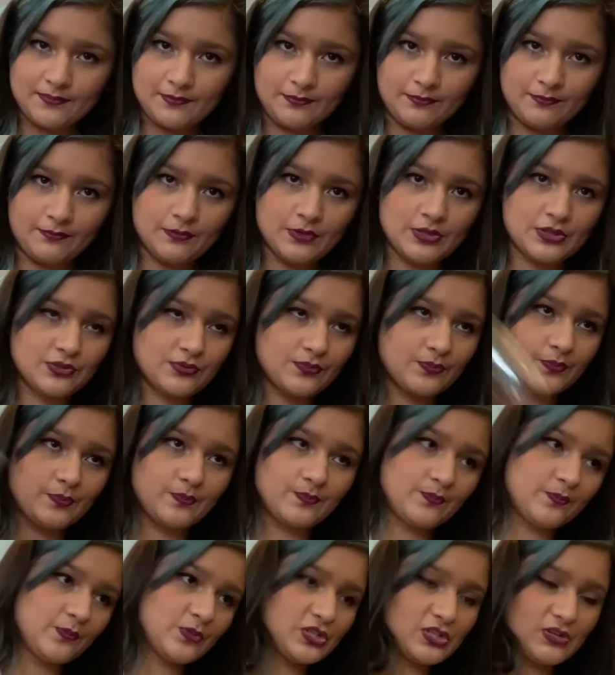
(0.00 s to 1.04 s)

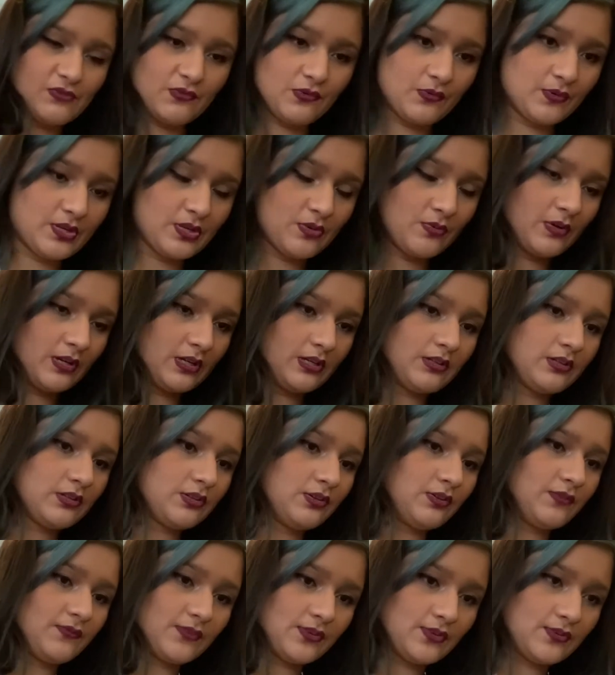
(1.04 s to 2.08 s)
whichever one you want to do
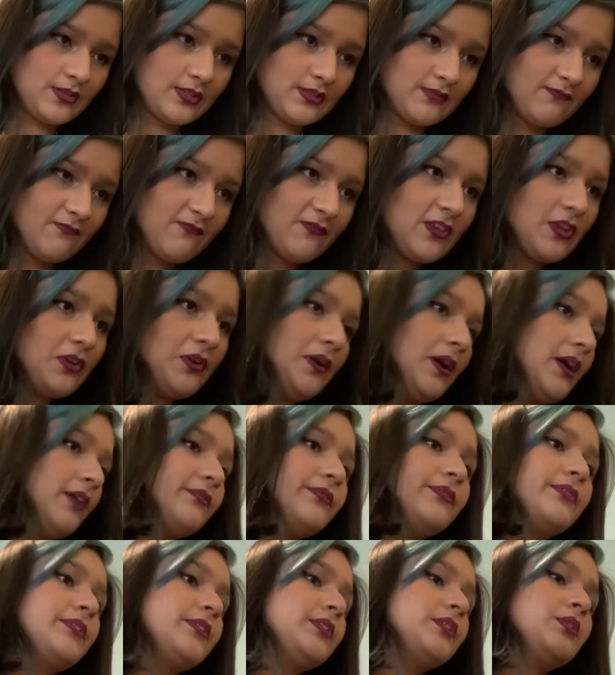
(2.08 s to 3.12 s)
if you can figure out the